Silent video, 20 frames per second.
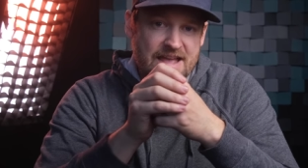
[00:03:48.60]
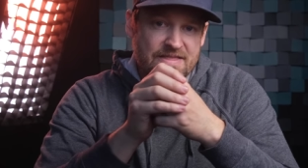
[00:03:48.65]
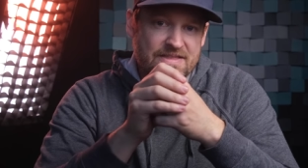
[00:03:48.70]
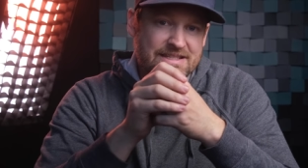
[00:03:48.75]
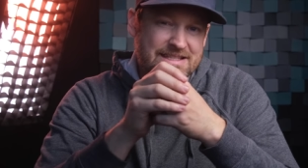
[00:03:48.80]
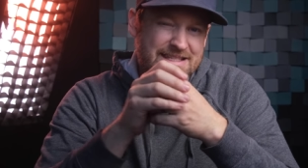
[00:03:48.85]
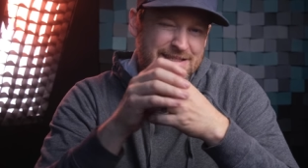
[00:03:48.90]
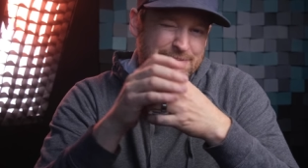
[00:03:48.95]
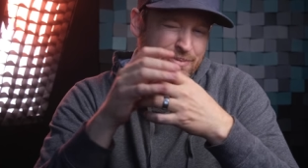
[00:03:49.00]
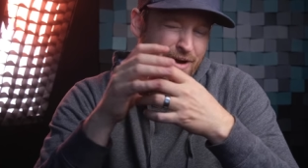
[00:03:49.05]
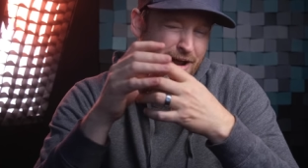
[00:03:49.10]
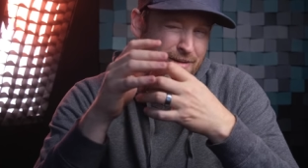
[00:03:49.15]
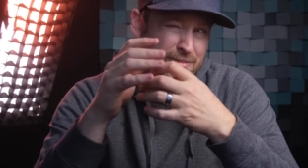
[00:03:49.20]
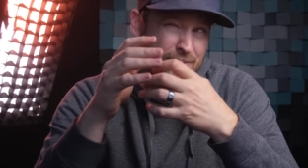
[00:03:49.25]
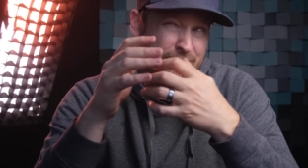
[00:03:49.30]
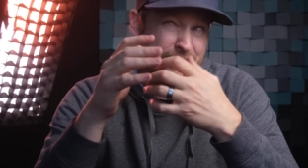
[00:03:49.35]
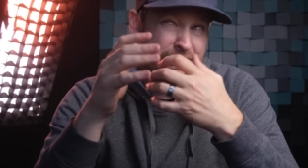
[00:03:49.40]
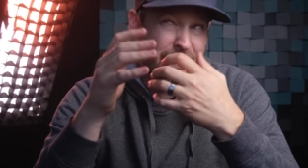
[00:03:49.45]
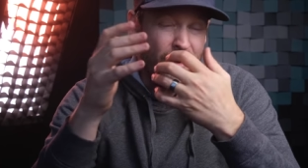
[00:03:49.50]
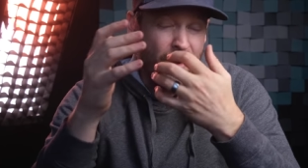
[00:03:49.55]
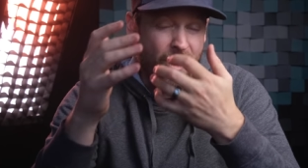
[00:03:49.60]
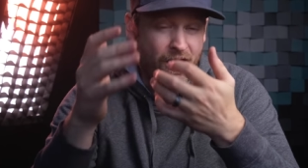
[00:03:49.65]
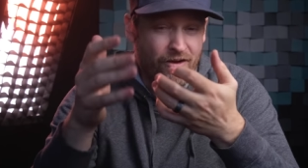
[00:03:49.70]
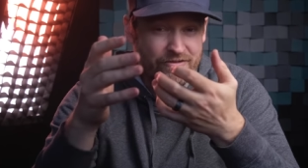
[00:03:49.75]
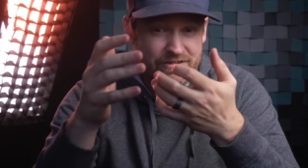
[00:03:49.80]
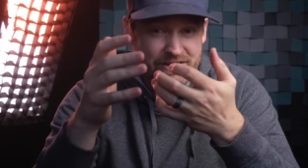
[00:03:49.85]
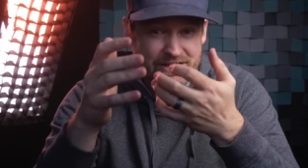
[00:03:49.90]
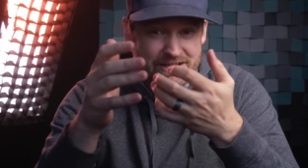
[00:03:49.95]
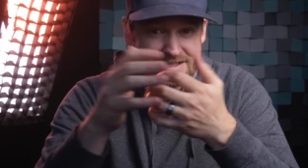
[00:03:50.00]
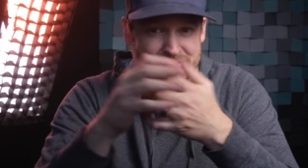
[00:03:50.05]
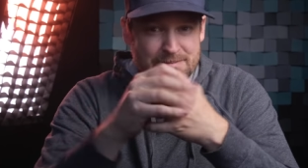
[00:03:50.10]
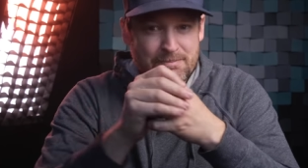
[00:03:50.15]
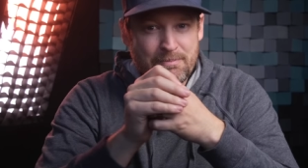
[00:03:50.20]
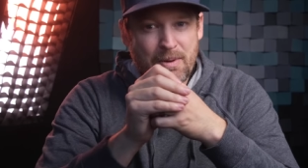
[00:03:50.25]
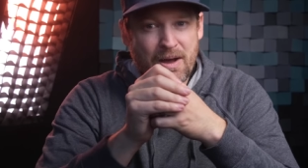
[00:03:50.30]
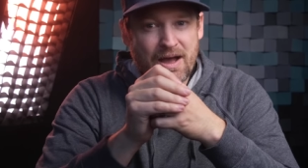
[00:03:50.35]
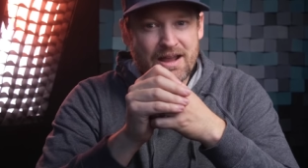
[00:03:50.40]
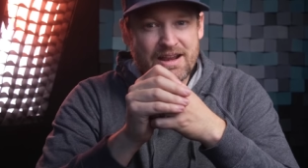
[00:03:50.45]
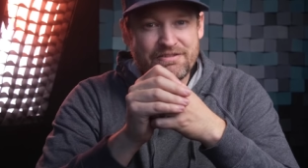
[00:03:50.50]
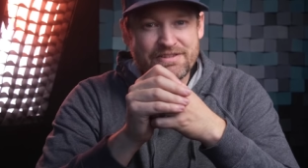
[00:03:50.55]
This is probably obvious,
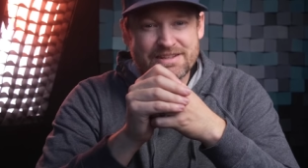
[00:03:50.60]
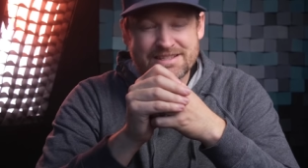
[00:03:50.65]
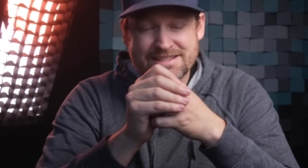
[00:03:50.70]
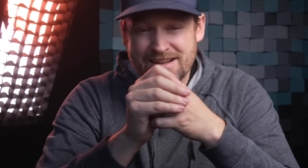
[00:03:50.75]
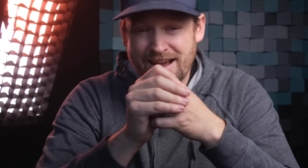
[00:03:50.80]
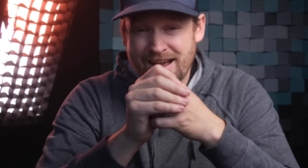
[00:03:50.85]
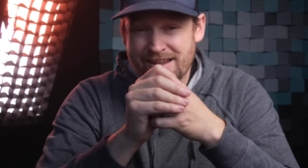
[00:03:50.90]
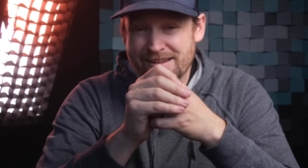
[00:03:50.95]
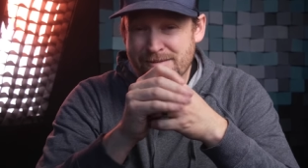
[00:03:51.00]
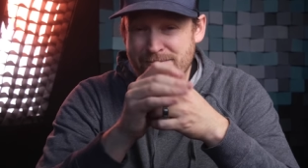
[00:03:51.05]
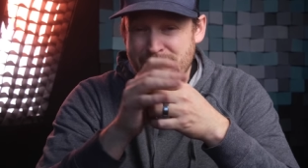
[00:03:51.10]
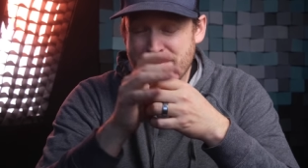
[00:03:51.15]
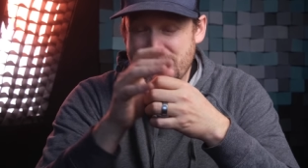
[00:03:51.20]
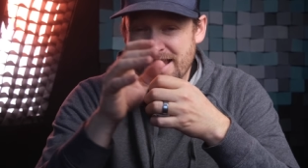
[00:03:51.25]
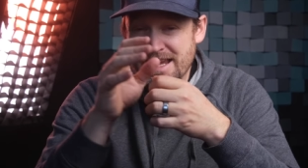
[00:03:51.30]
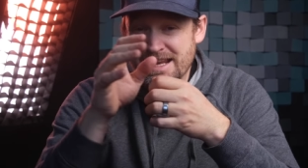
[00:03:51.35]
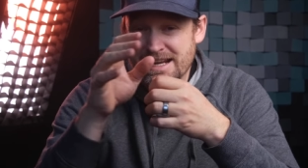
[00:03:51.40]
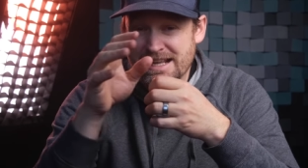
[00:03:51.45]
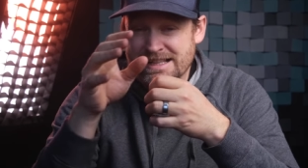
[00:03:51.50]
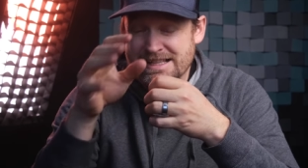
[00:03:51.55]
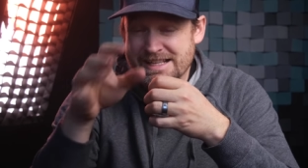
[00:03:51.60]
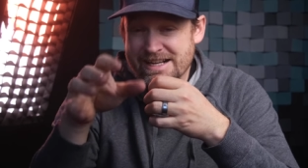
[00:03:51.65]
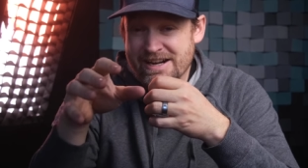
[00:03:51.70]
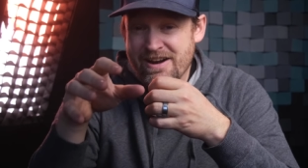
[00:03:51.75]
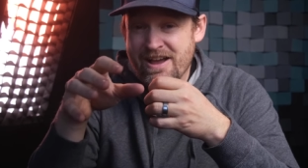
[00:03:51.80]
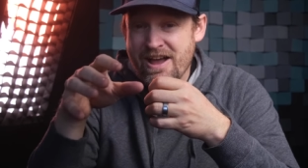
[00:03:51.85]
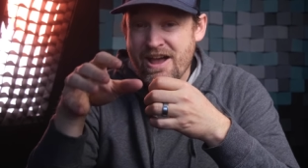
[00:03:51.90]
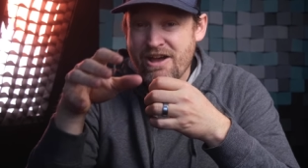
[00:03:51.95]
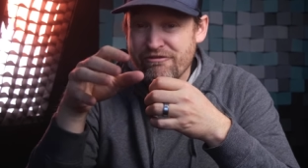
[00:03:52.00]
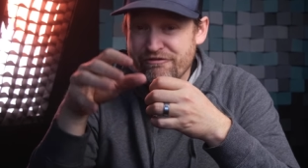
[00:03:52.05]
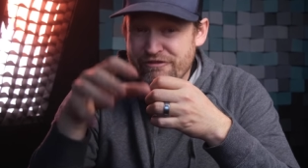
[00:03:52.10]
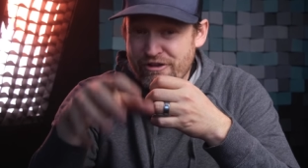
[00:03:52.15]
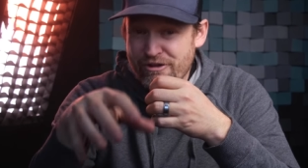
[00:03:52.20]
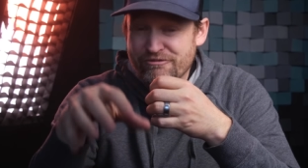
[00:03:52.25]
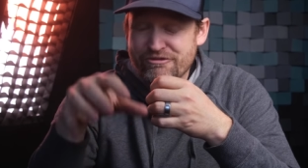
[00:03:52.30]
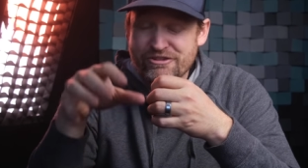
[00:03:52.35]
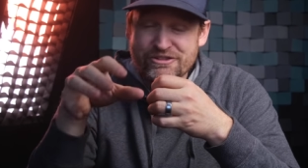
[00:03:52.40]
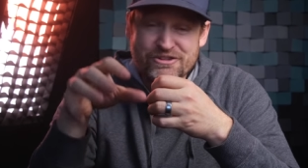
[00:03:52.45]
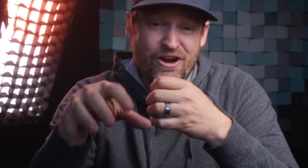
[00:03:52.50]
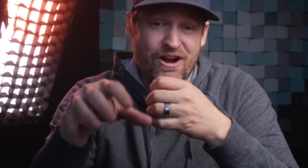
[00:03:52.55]
but if it's not, let me make it clear
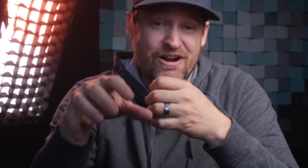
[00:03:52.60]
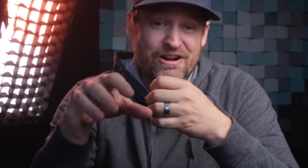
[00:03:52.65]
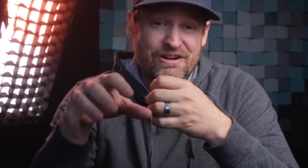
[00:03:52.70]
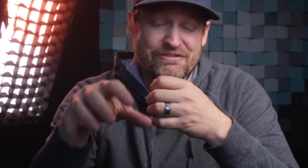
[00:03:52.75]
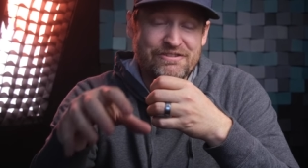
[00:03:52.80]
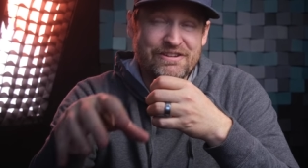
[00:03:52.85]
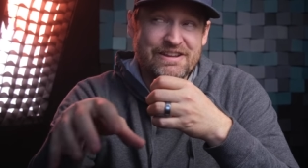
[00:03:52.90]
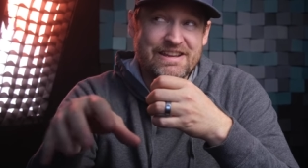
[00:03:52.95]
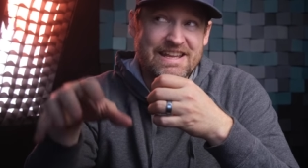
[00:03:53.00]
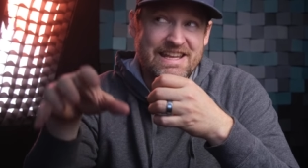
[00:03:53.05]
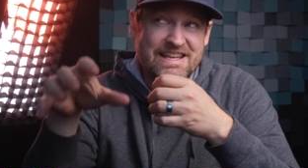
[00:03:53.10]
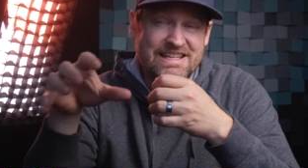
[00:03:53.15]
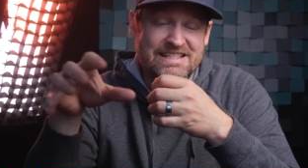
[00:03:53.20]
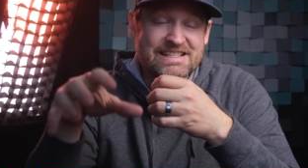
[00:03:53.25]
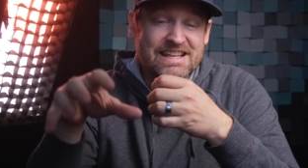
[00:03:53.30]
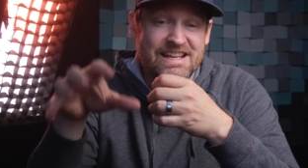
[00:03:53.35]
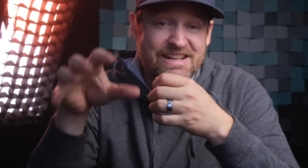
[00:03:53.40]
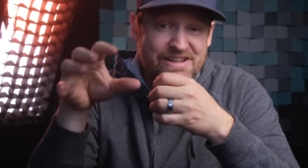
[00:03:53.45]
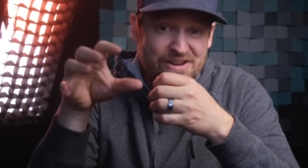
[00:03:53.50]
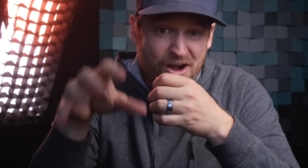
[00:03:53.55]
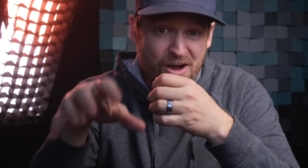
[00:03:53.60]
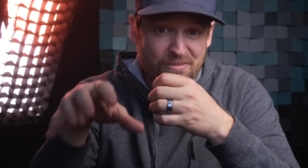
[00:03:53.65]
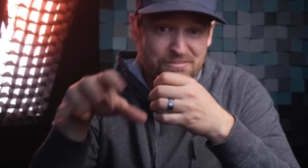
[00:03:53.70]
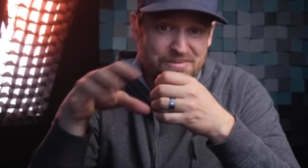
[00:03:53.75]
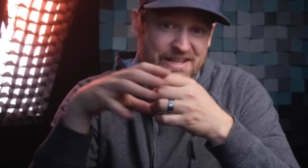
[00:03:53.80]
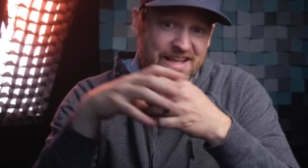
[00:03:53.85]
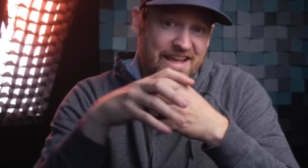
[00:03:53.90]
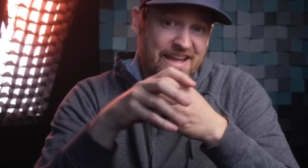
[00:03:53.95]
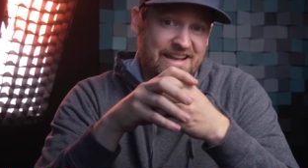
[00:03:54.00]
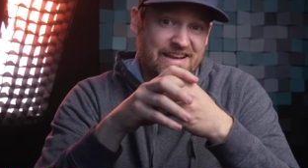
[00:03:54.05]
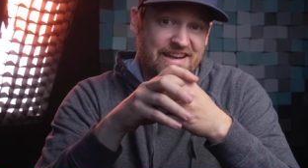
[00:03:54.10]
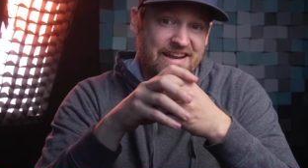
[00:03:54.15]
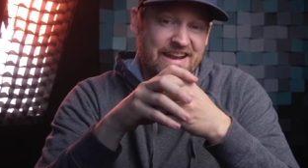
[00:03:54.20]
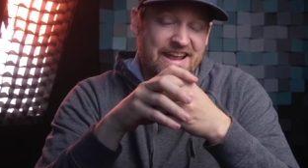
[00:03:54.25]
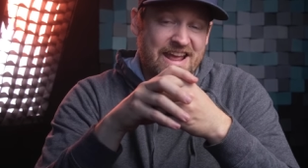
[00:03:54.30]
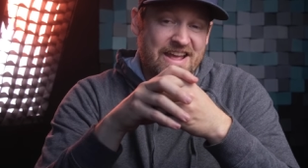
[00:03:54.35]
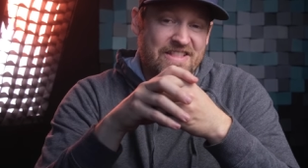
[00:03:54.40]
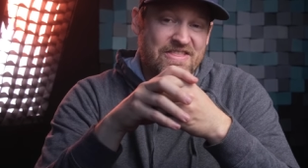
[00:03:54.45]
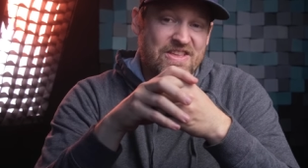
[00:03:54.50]
film photography is complicated.